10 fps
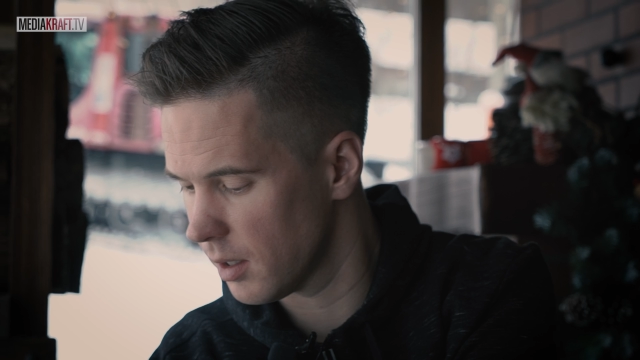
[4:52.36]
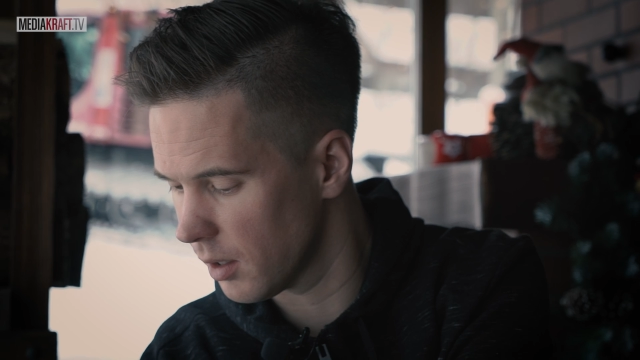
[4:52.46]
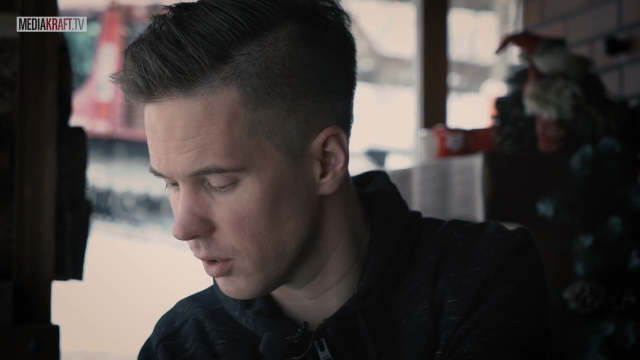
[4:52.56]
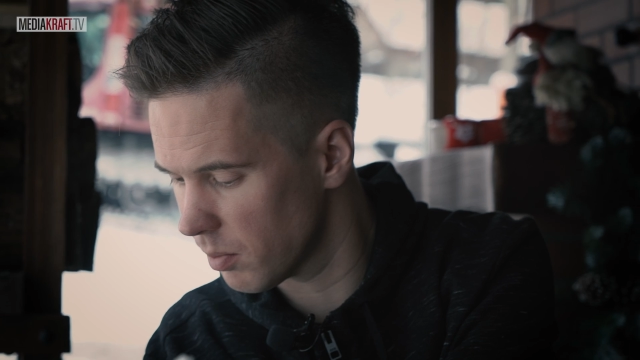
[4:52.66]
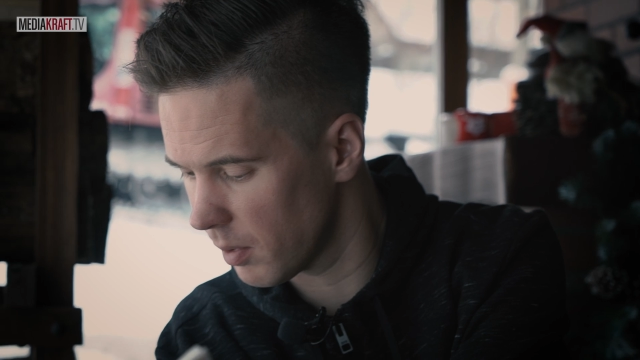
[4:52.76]
to
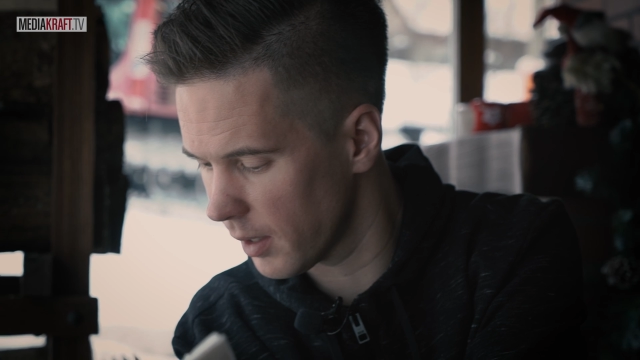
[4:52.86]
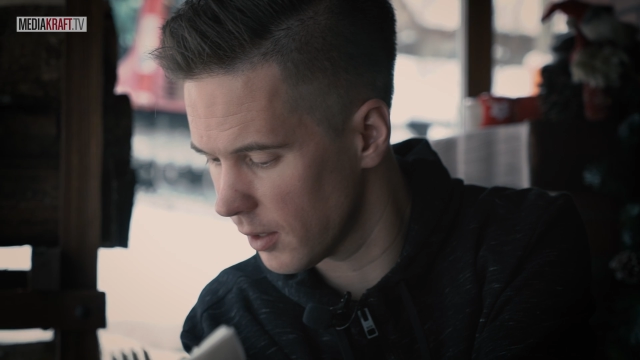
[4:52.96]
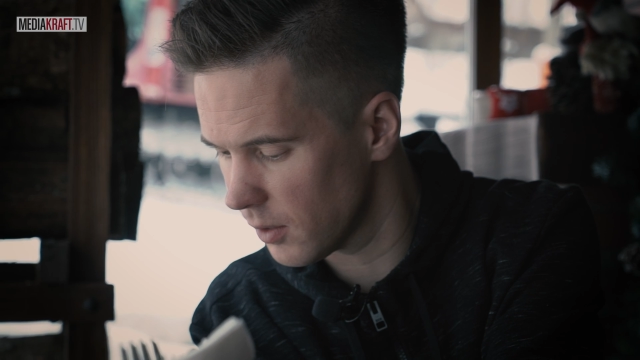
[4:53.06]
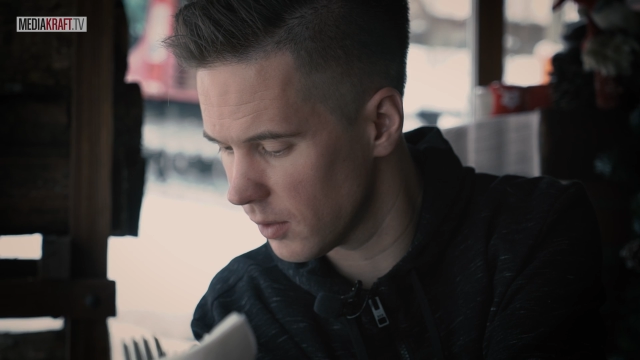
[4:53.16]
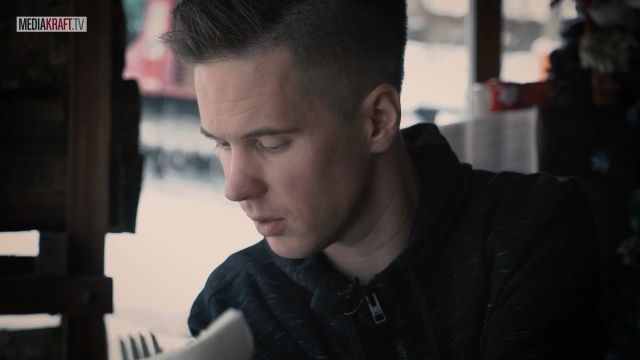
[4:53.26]
English, but I
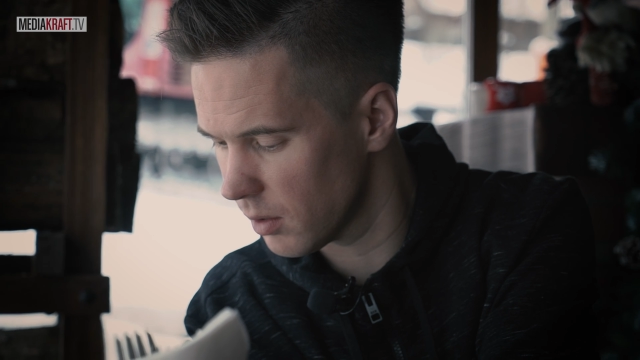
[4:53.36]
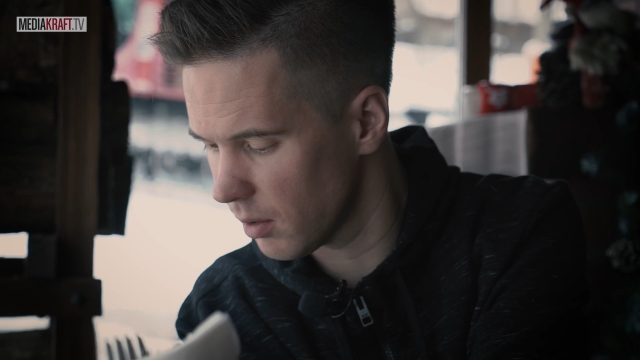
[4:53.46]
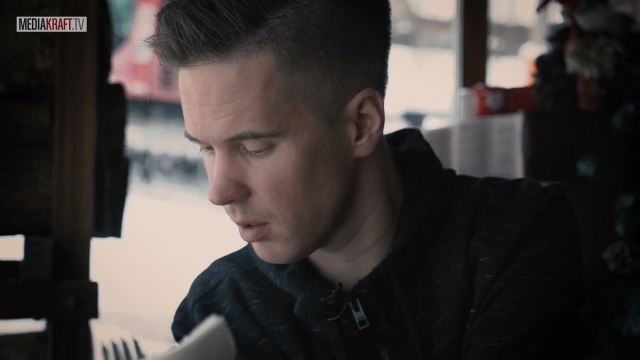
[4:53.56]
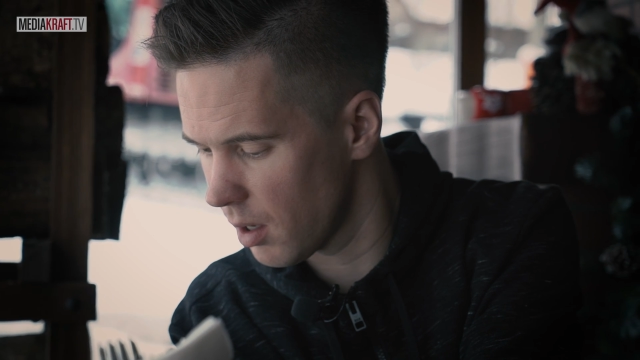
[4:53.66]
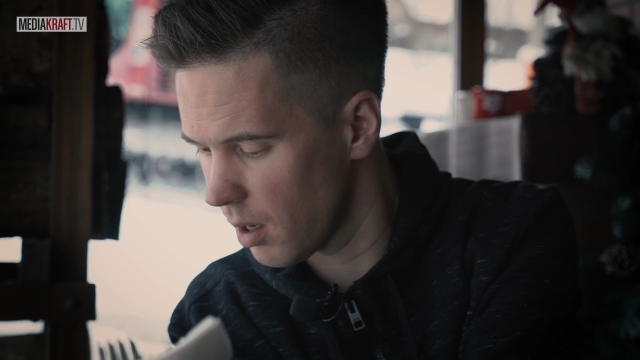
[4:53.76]
guess it's
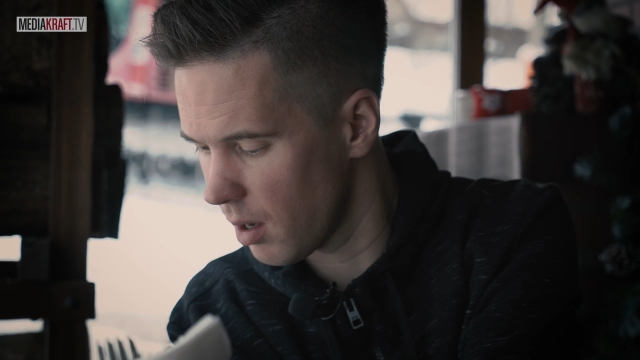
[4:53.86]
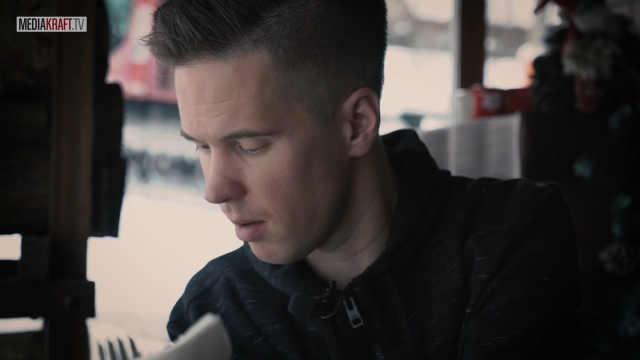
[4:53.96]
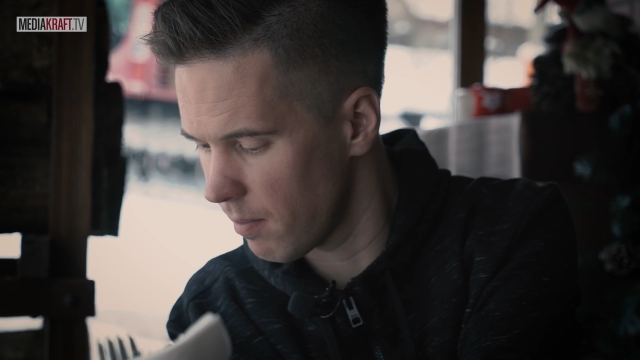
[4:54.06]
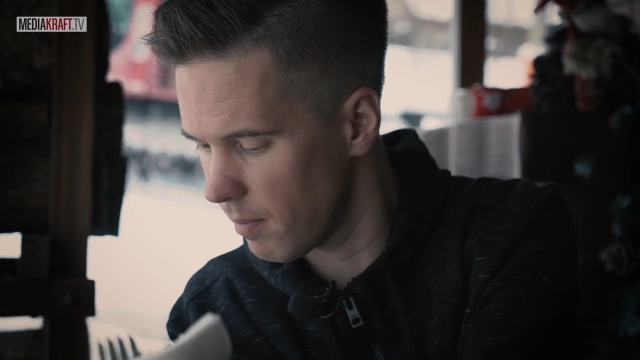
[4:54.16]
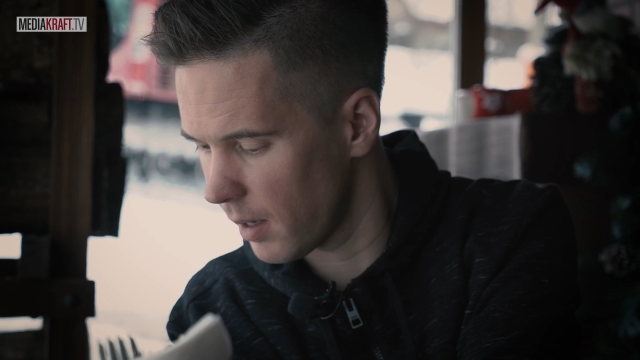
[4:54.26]

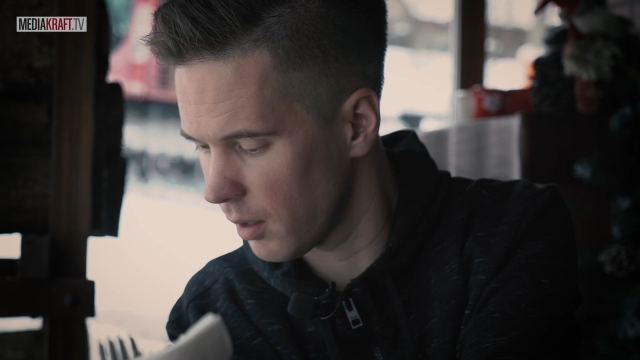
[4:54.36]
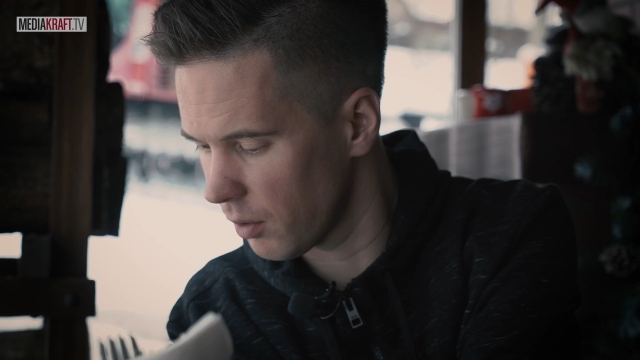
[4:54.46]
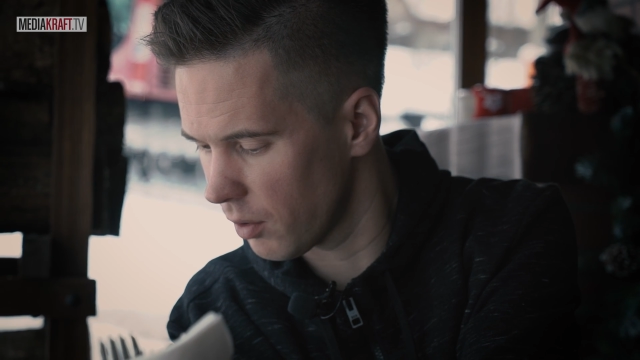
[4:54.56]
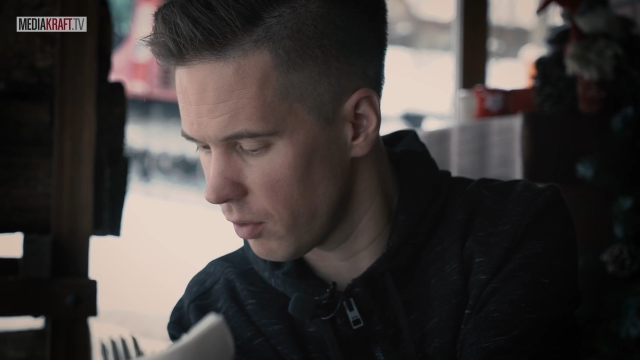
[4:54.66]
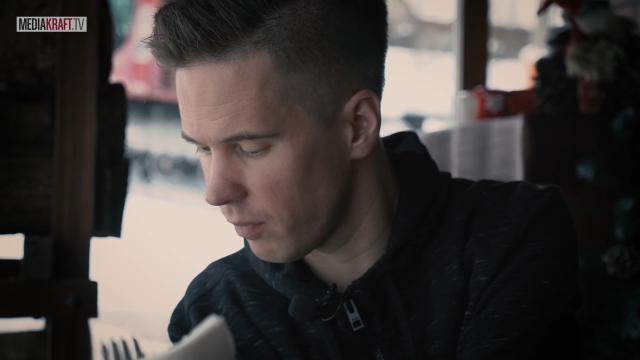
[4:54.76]

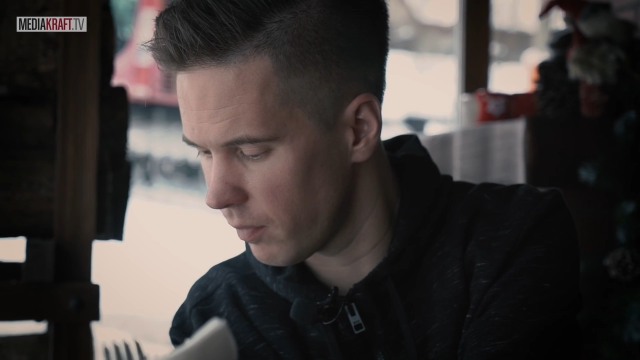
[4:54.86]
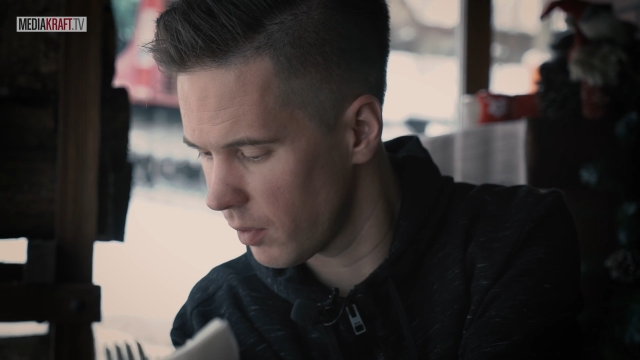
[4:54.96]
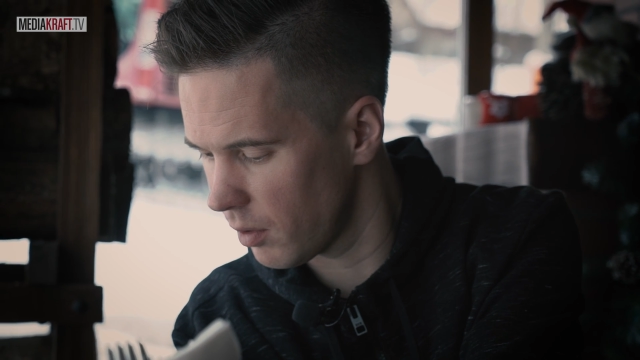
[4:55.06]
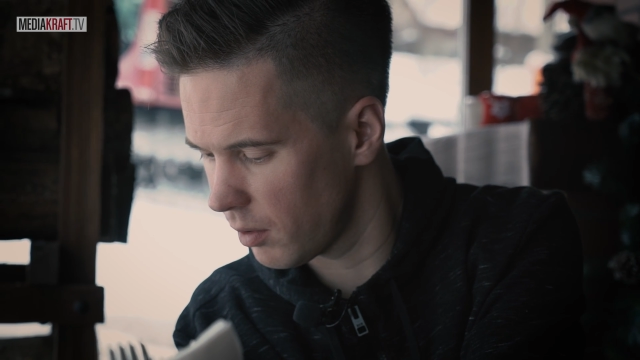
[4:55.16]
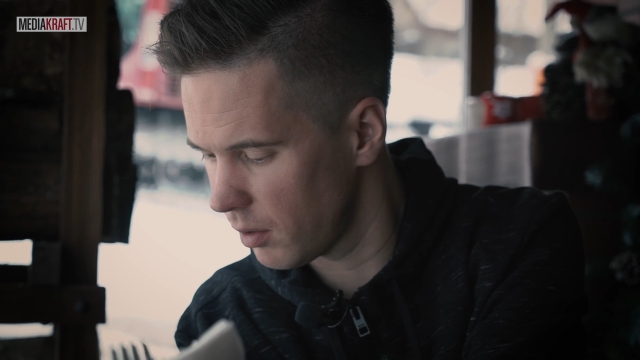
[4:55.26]

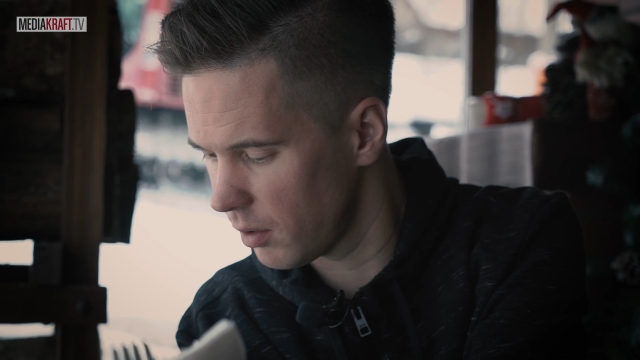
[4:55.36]
makarowo